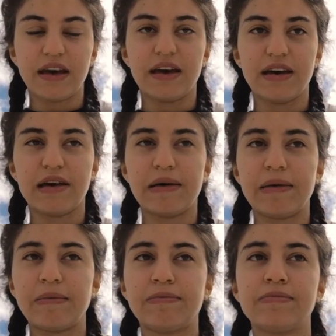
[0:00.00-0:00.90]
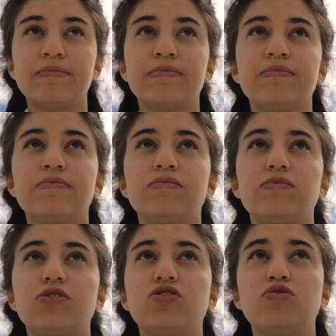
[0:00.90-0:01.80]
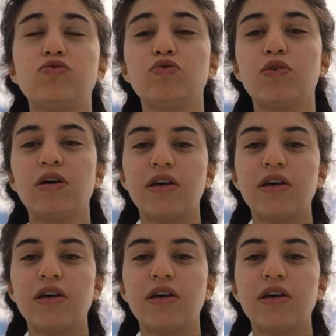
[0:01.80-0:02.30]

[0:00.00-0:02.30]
to